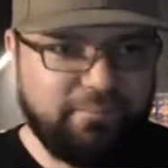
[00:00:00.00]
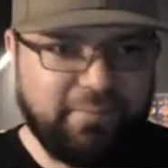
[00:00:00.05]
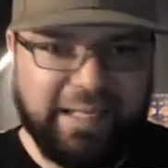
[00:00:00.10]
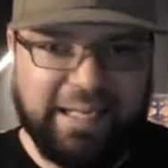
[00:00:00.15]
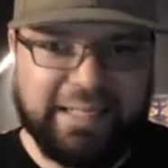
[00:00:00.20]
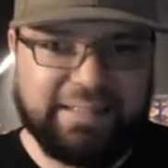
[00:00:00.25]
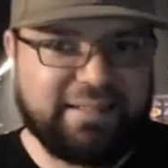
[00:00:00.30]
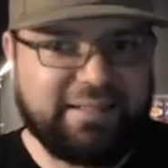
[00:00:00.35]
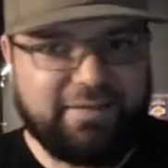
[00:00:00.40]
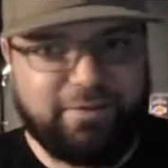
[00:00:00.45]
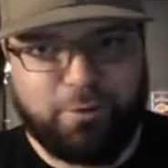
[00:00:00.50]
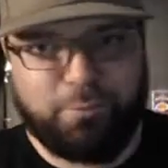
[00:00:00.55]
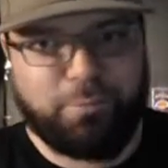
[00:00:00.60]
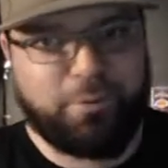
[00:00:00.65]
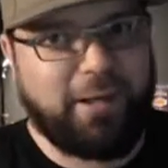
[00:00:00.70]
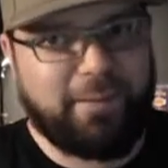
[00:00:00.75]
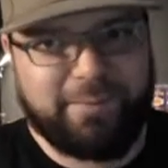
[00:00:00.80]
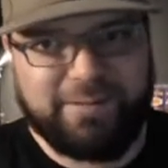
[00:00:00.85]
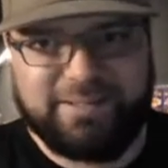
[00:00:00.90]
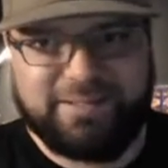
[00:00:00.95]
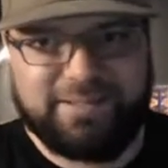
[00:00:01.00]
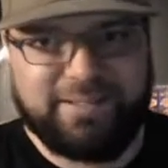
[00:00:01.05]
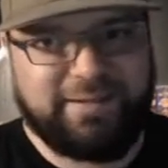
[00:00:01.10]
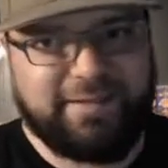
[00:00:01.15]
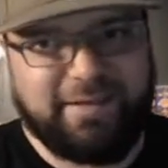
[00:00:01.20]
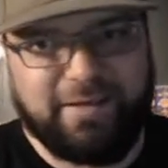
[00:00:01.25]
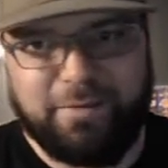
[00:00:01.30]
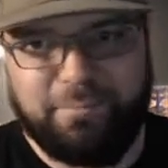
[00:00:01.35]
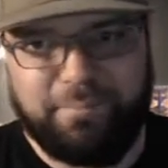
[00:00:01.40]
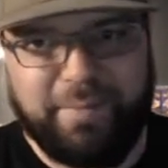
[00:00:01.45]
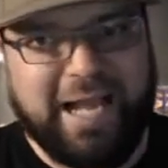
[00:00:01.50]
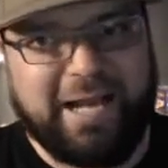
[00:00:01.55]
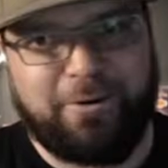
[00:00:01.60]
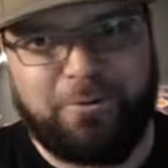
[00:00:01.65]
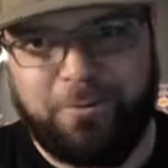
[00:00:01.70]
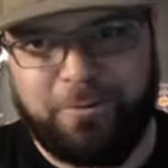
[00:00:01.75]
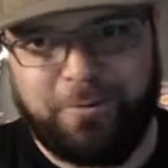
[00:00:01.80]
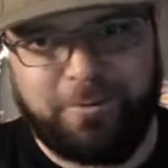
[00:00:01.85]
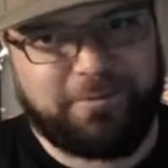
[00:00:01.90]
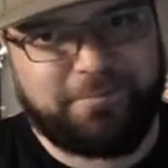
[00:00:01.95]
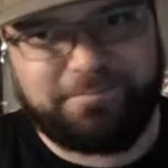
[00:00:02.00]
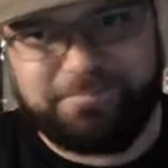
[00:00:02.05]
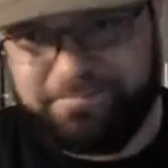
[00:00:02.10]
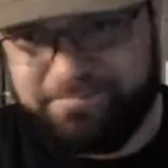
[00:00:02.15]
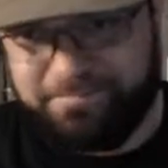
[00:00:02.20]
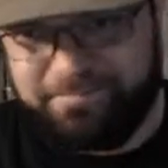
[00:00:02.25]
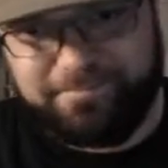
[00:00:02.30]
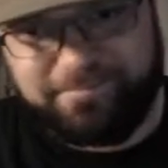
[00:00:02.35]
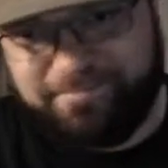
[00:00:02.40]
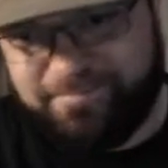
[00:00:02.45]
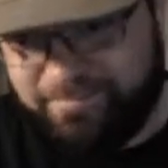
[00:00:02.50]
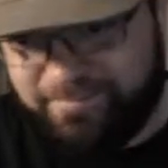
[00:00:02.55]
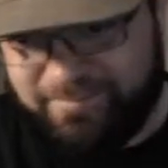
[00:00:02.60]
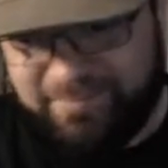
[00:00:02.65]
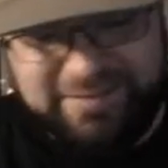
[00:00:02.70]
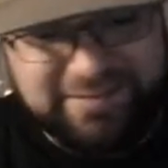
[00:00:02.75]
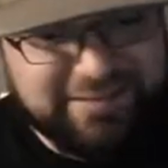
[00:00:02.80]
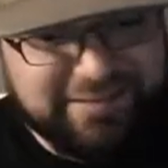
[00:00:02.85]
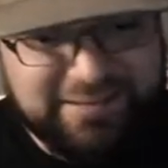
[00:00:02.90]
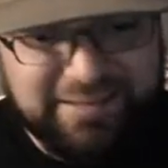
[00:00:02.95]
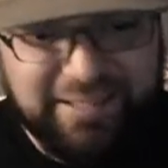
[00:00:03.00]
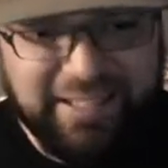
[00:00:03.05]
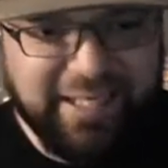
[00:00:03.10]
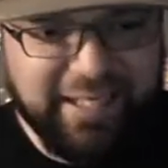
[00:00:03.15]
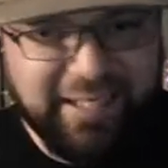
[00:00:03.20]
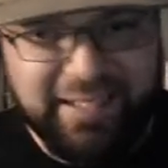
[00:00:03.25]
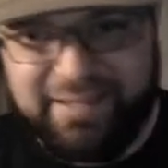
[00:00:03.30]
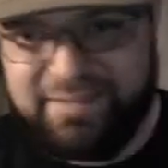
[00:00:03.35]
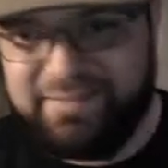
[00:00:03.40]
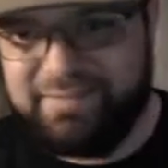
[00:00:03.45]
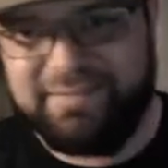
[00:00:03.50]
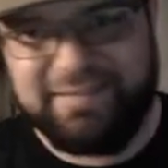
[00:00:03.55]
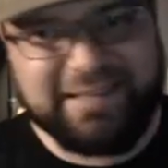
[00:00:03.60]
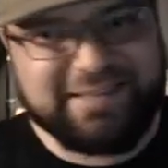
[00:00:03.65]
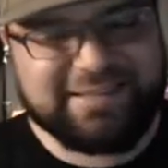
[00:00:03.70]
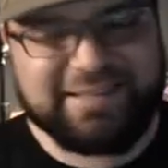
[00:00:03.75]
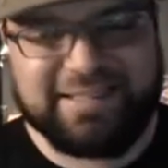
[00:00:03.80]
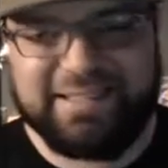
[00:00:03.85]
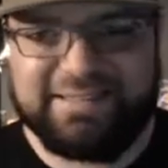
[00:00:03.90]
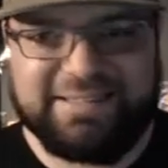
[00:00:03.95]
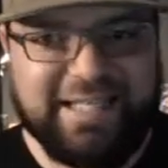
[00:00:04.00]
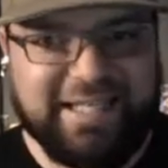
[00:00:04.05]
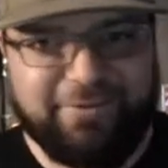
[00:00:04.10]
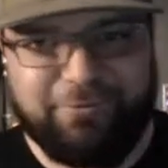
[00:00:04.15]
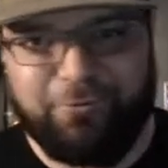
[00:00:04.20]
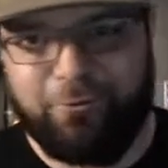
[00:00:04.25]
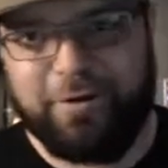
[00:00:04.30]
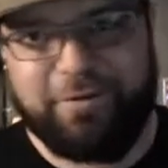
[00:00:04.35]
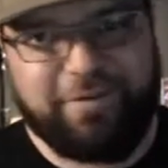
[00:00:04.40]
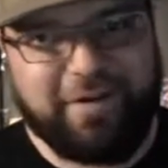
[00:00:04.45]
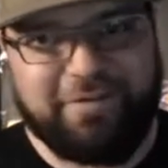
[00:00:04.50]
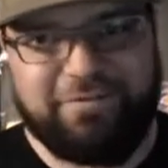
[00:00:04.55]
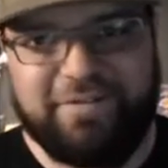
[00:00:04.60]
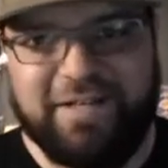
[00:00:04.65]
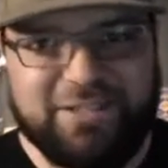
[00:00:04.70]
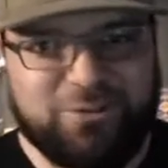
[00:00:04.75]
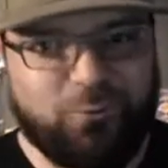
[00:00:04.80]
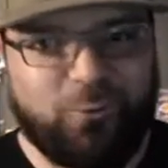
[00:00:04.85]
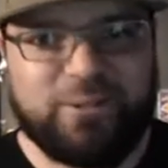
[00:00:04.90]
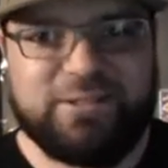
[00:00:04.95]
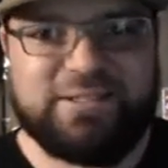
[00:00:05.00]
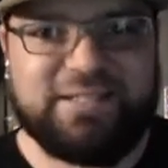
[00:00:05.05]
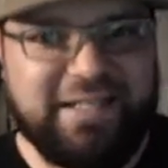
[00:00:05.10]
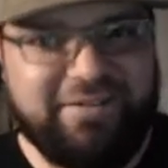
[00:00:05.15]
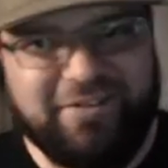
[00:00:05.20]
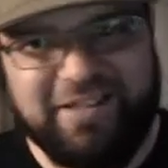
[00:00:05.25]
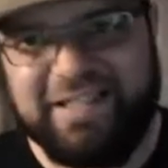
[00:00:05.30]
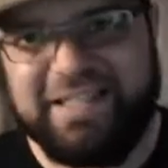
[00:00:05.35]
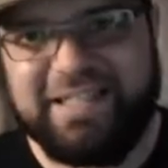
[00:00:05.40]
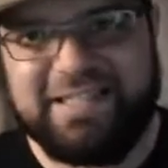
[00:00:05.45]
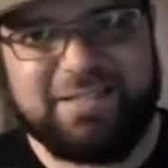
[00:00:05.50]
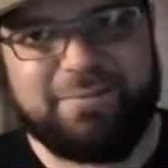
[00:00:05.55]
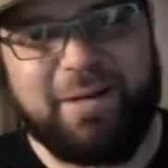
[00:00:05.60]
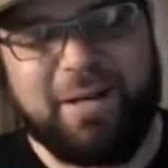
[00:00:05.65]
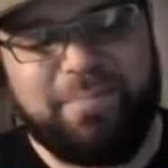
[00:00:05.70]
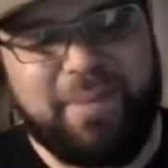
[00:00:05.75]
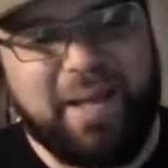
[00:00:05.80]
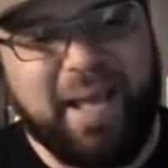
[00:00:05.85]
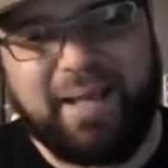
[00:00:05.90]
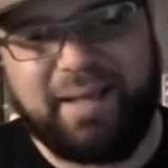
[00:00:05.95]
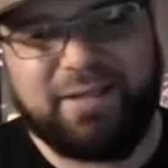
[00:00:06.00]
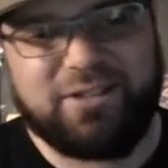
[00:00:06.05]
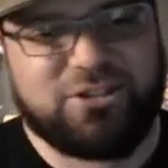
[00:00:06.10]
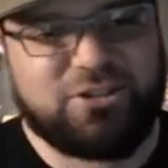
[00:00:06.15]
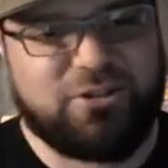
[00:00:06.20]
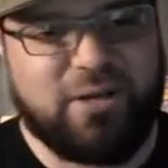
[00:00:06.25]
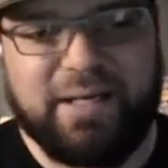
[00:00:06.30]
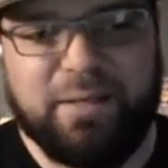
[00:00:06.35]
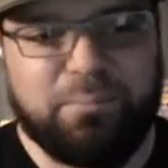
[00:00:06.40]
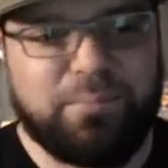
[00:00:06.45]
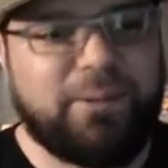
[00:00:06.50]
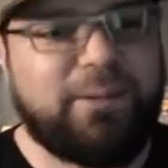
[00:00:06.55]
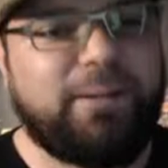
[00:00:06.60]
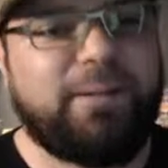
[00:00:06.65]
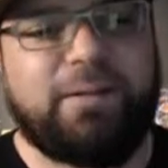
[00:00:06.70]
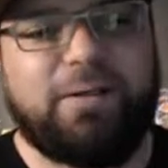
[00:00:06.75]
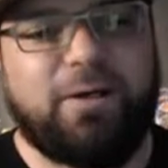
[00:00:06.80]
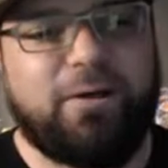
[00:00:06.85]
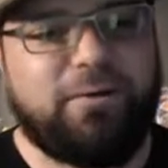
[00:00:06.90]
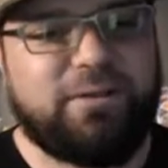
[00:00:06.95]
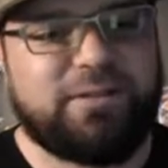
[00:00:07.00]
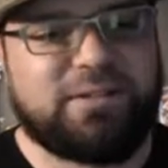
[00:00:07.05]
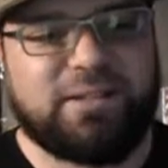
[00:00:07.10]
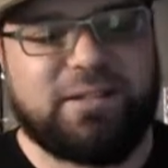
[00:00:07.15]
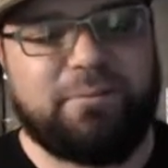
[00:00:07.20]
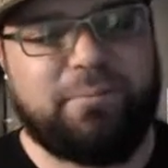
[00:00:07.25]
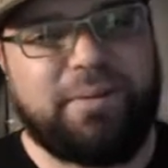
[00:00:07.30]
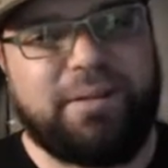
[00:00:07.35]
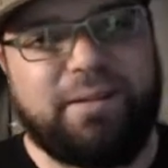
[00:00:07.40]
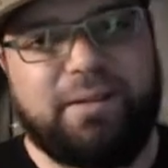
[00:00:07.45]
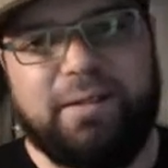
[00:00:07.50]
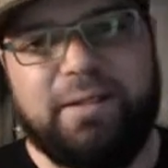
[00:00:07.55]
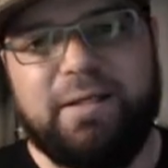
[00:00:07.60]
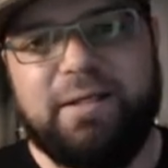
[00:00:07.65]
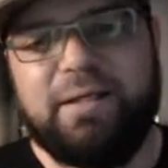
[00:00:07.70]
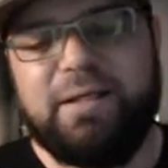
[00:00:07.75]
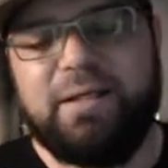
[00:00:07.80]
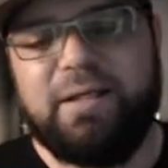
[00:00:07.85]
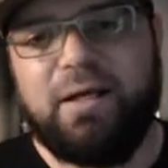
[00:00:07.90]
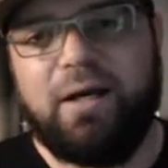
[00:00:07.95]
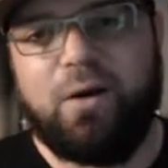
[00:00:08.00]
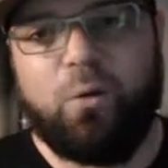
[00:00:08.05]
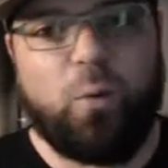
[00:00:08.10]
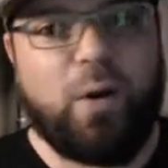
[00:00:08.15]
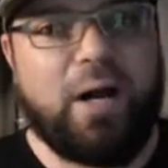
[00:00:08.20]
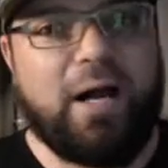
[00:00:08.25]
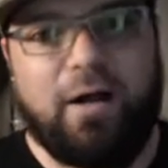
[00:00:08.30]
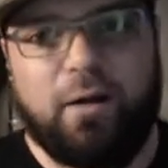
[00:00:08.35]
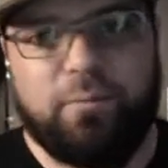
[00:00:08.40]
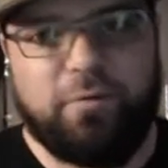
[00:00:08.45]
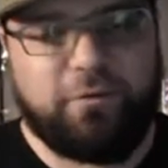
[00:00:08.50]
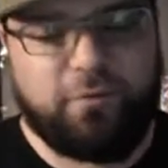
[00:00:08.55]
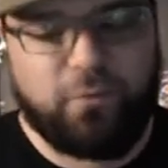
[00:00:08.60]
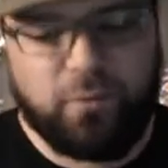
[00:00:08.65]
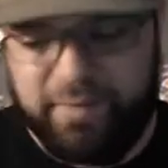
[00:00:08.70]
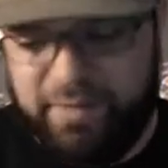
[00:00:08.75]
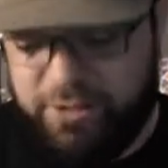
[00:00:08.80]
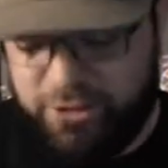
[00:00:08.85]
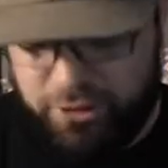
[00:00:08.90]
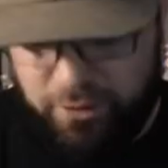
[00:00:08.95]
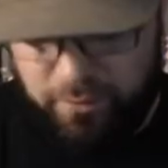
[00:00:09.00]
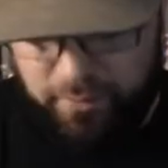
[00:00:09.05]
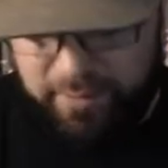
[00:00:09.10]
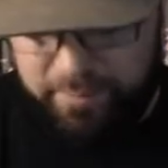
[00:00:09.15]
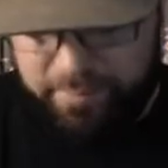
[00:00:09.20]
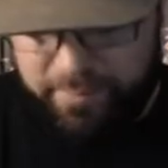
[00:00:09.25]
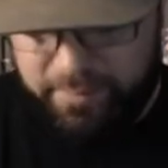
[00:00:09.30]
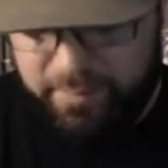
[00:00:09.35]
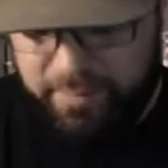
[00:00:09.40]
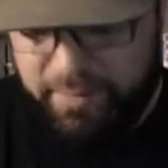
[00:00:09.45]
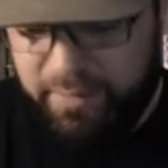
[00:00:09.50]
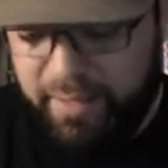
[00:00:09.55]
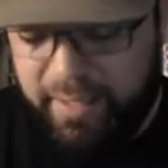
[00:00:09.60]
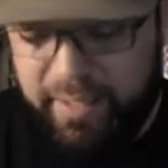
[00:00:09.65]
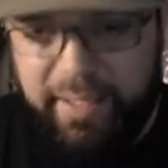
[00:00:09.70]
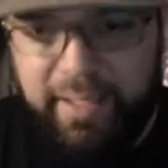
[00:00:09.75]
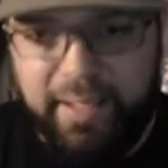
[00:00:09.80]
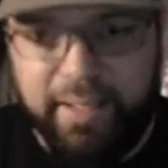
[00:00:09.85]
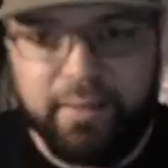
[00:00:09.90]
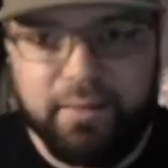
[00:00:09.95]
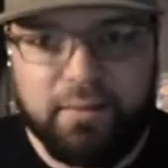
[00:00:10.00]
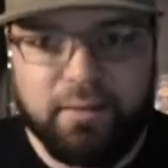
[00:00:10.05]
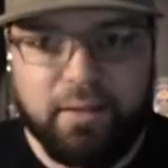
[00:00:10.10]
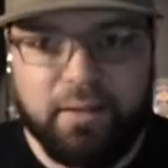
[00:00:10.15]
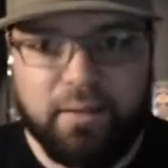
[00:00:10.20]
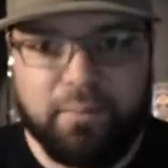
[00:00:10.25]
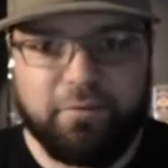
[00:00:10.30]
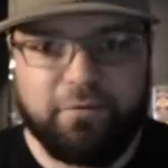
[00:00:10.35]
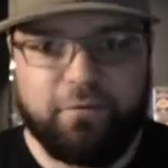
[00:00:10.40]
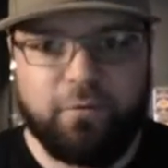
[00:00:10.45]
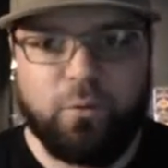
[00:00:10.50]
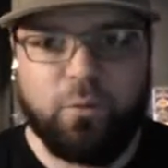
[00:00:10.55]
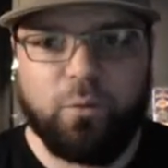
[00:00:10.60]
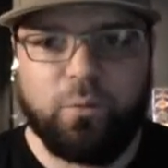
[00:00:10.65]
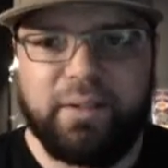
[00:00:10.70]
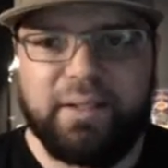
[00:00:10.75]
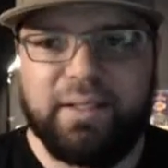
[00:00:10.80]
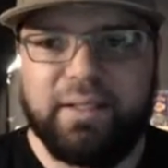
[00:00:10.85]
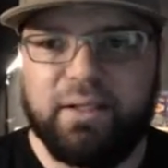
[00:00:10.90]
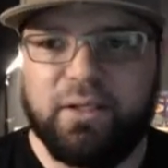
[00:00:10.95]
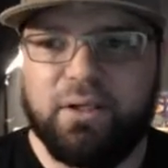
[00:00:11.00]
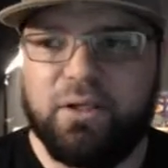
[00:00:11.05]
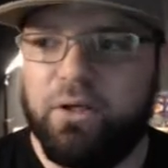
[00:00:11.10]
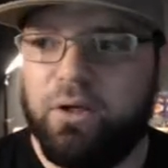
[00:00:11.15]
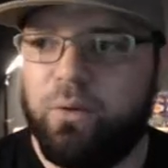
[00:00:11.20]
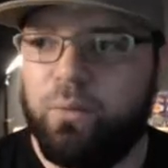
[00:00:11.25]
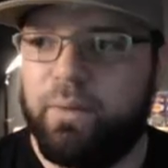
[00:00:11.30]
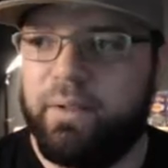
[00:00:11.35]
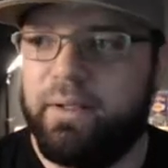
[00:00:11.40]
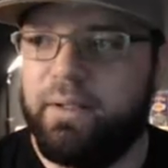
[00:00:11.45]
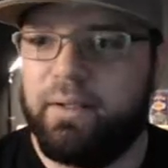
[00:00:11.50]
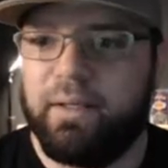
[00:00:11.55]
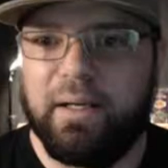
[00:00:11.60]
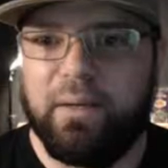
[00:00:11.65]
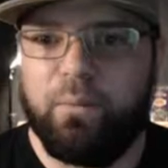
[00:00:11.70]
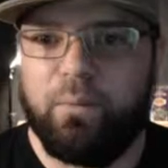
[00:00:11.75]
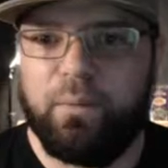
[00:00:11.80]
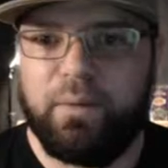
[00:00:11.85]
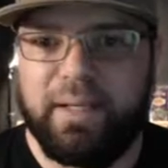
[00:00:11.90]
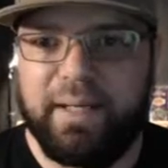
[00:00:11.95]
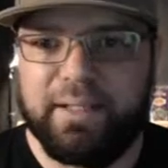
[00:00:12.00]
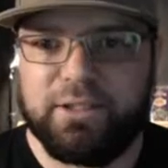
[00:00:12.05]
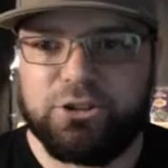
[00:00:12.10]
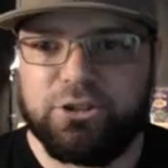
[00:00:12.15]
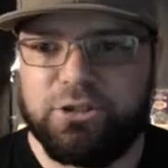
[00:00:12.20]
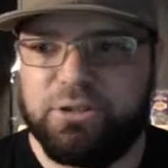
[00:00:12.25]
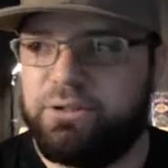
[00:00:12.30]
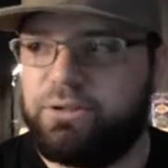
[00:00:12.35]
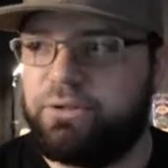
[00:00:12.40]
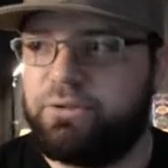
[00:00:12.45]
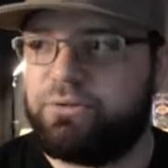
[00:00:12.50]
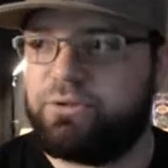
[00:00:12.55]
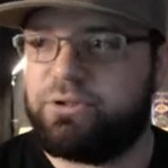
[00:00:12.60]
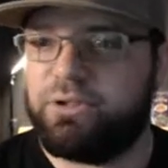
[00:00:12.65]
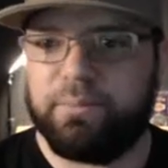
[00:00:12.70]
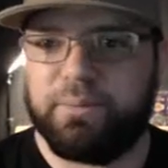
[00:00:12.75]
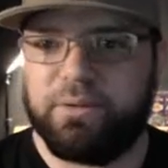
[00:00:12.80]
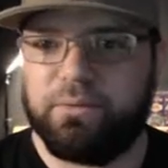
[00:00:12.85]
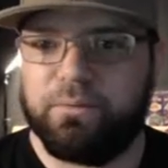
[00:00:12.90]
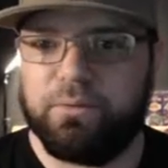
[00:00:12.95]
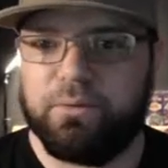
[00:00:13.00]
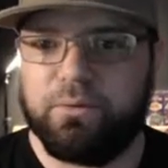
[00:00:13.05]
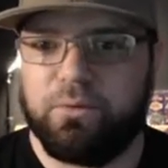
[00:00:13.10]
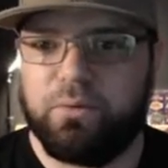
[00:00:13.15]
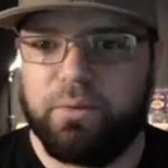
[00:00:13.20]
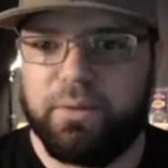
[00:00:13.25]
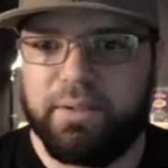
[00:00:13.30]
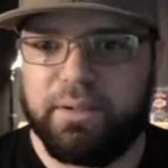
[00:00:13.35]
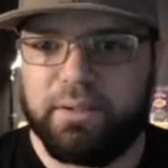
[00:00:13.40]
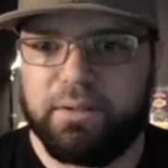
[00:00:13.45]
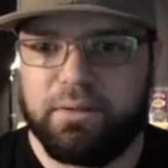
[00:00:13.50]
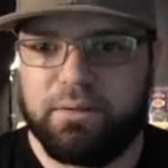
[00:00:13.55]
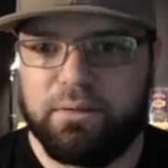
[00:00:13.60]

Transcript: Anthony, they're probably sitting there in back order, and it's going to take 45 days once they even get to my package. So I completely know it's going to be a while before they show up. And before we get going, I want to actually do something real quick.